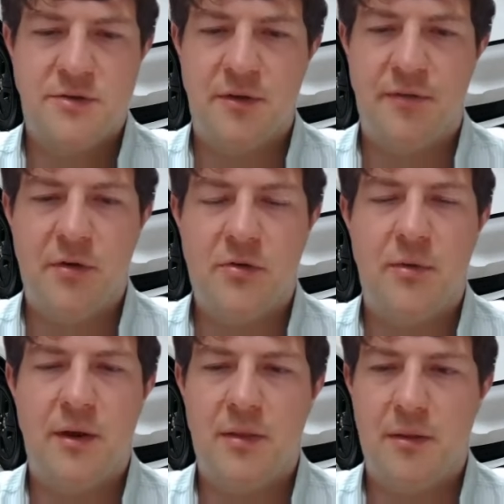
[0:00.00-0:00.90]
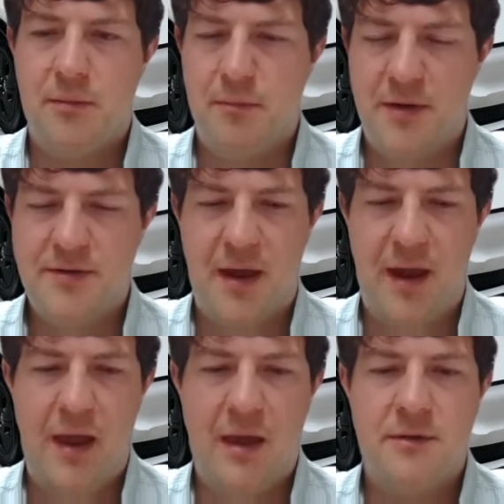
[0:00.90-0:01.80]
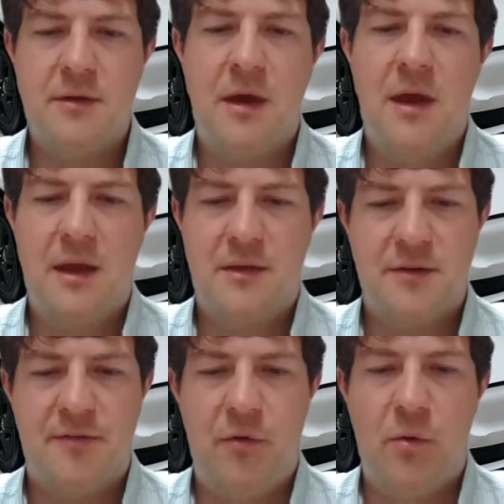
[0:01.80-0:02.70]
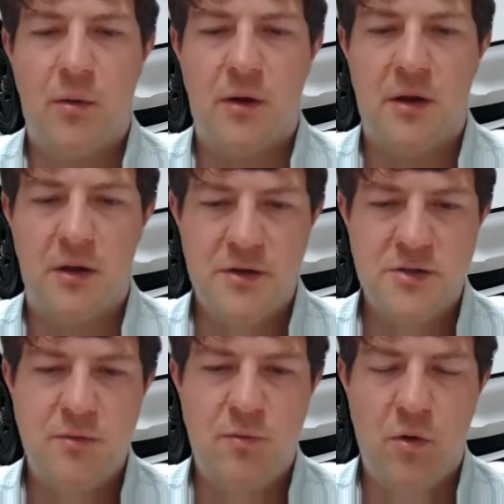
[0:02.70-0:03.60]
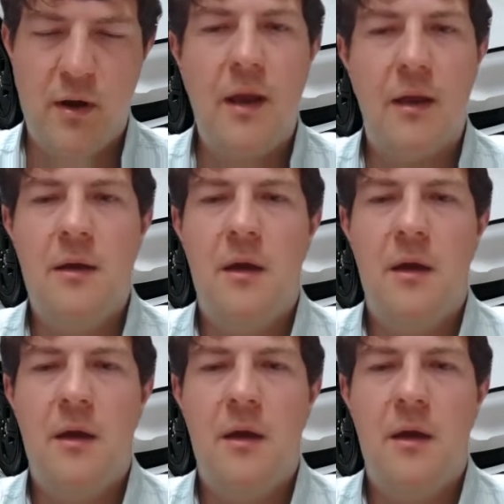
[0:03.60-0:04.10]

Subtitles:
So the first one the Mustang has is the forward collision warning.